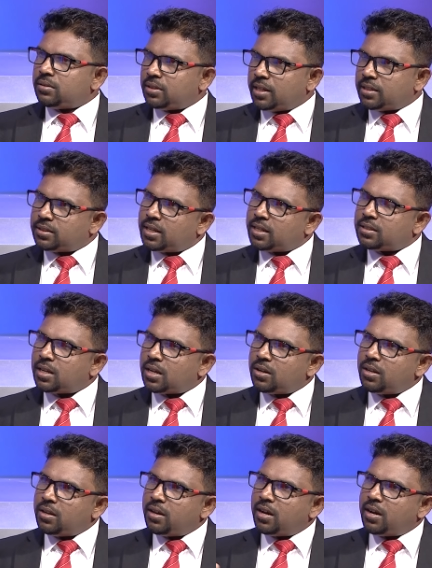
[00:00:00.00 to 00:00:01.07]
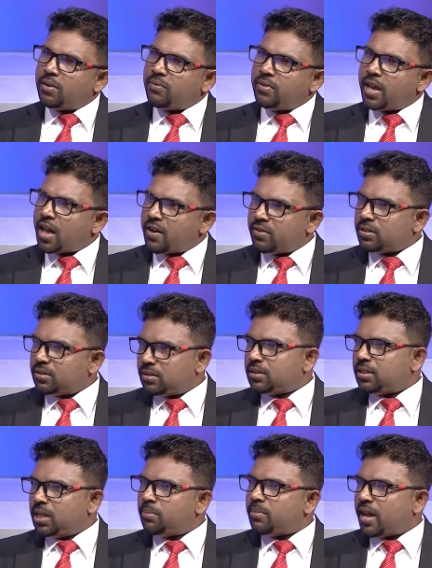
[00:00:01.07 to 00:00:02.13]
yes actually uh, we have a
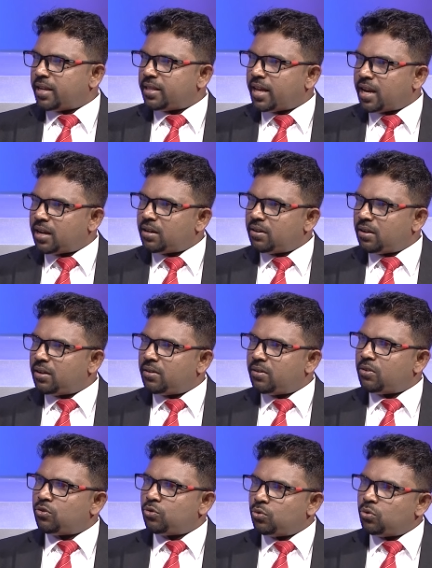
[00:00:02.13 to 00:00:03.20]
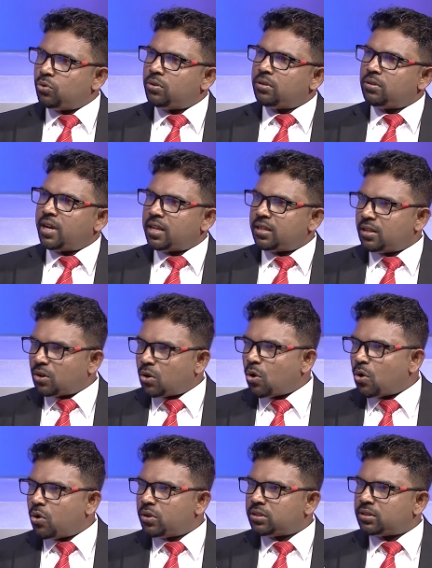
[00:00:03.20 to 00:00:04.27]
team like that to get the
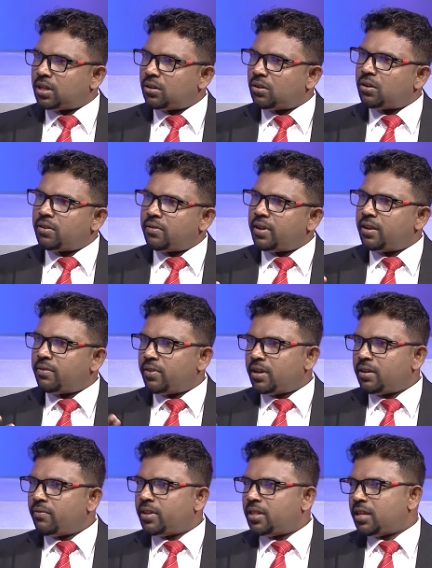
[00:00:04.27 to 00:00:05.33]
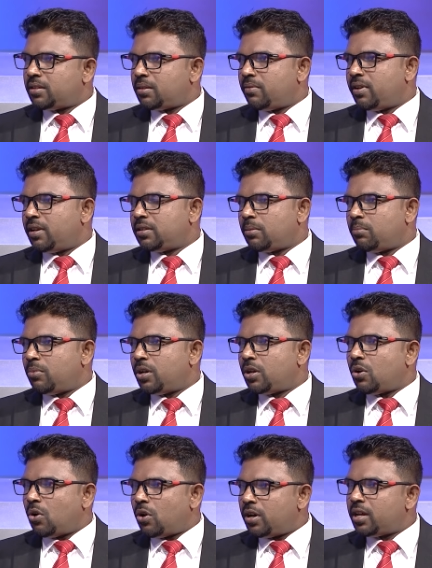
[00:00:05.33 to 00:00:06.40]
calls you know when when when, this, when somebody
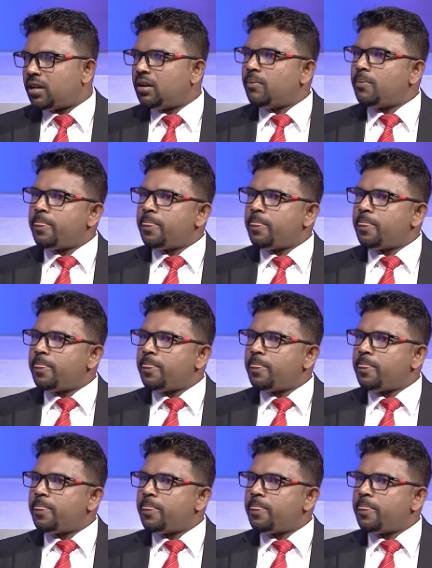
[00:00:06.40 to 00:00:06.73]
calling mm,